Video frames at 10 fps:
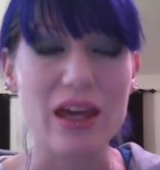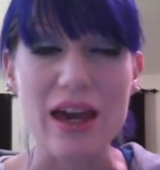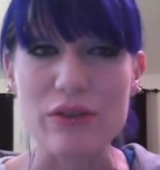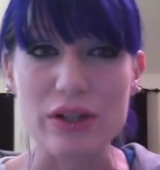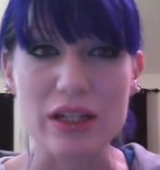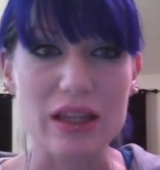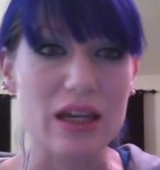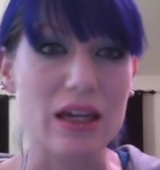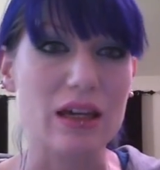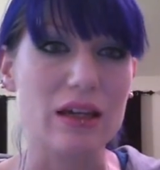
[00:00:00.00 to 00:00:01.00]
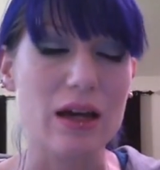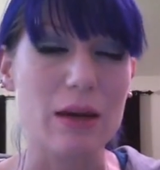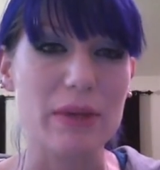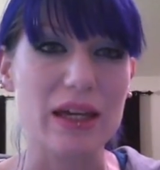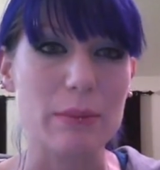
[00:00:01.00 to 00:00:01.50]
everything
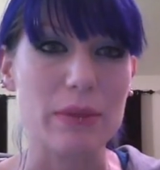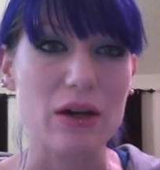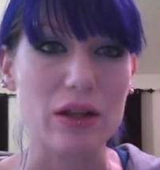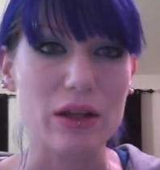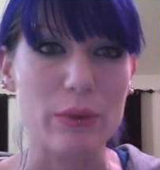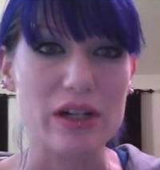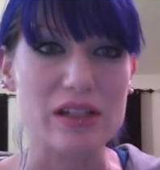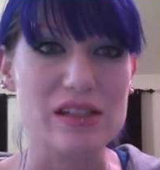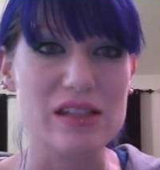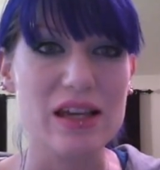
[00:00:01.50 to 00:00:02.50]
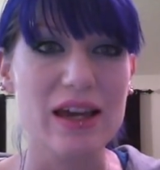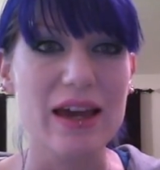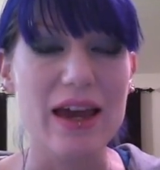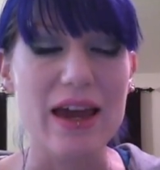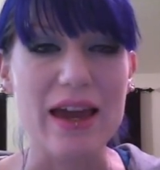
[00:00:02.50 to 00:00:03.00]
coming at me all at once
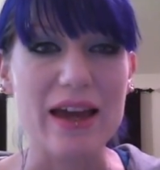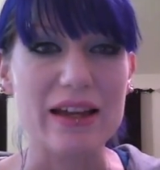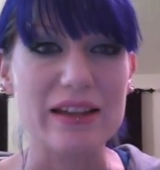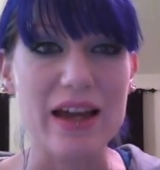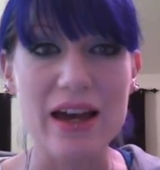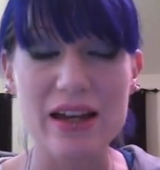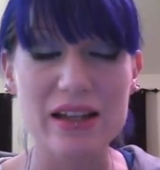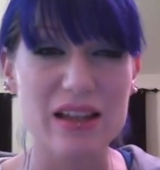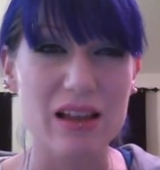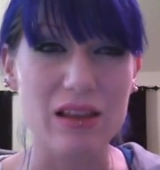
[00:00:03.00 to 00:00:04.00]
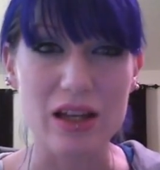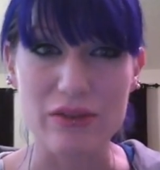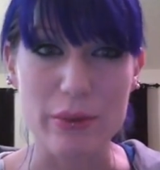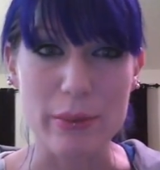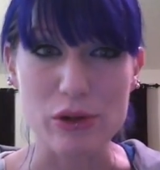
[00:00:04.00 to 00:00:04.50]
and had a lot
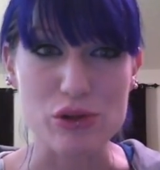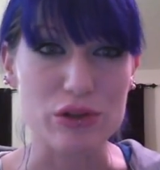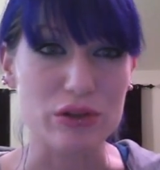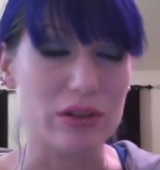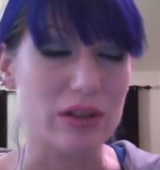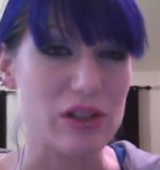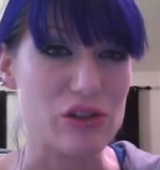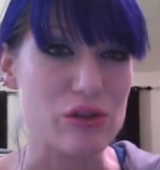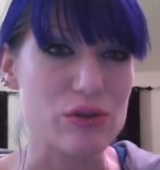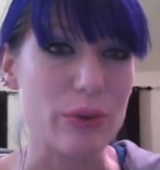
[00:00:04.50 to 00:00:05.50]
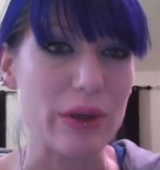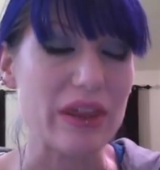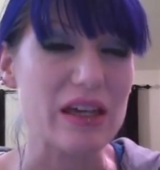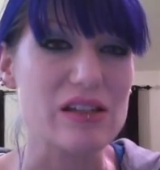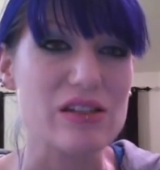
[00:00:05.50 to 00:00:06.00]
of emotional issues with it.